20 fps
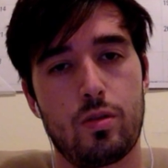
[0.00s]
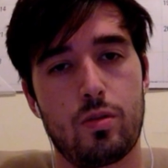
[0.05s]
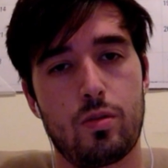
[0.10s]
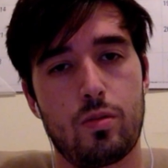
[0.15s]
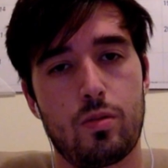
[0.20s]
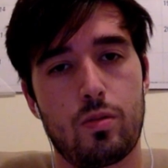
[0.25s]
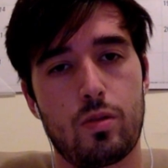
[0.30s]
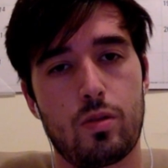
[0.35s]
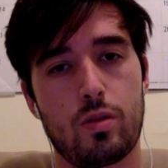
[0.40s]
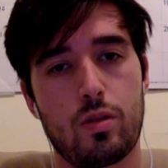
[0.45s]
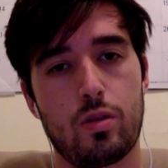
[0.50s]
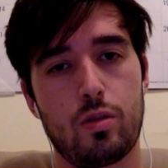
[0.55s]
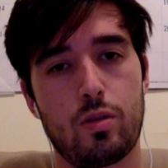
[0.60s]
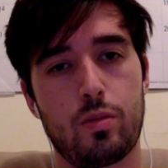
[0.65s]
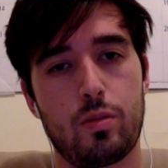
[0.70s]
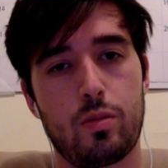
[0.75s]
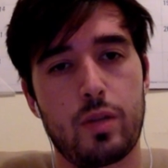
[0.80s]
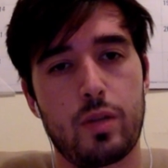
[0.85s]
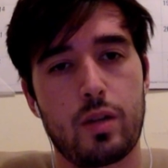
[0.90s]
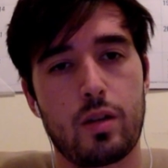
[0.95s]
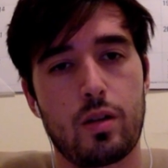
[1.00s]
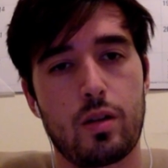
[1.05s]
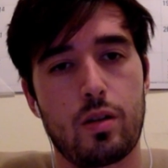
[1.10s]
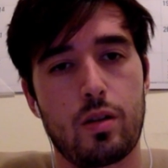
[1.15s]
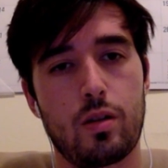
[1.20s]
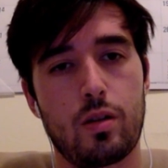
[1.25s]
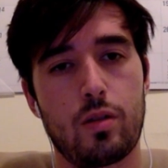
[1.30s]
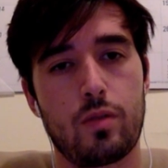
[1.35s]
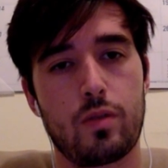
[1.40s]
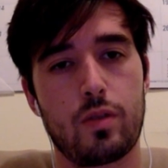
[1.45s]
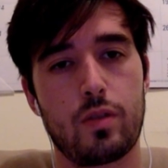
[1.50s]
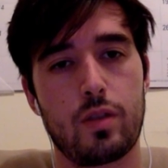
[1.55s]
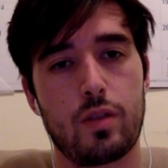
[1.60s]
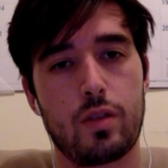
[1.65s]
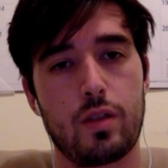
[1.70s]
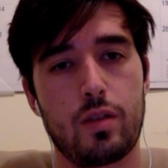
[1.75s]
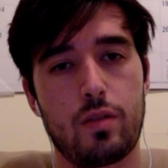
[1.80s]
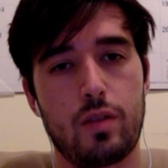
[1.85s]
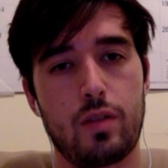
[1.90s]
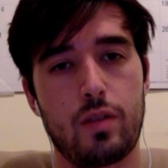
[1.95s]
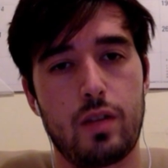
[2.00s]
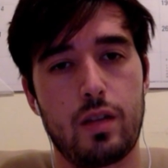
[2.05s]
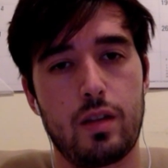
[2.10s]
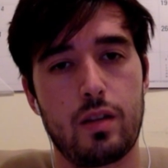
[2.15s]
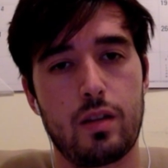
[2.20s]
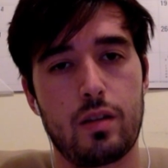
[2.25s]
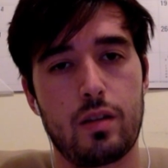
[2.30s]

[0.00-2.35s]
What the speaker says: we're looping over the array,